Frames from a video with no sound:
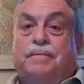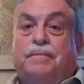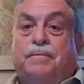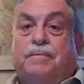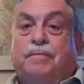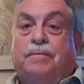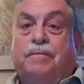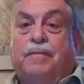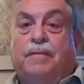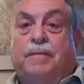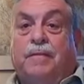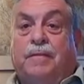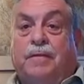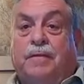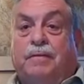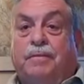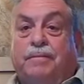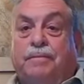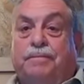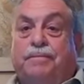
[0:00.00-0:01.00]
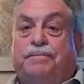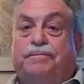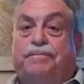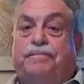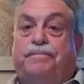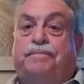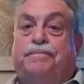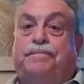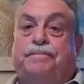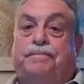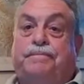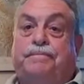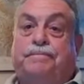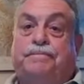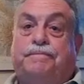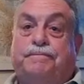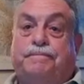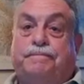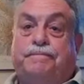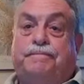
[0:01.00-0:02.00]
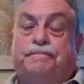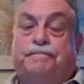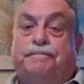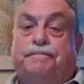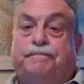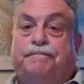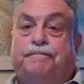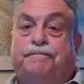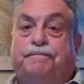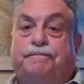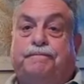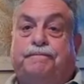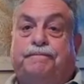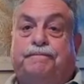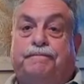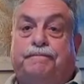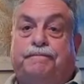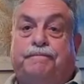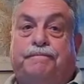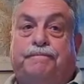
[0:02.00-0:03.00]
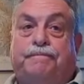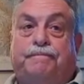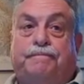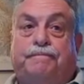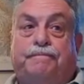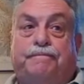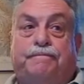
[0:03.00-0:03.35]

The person shown says nothing.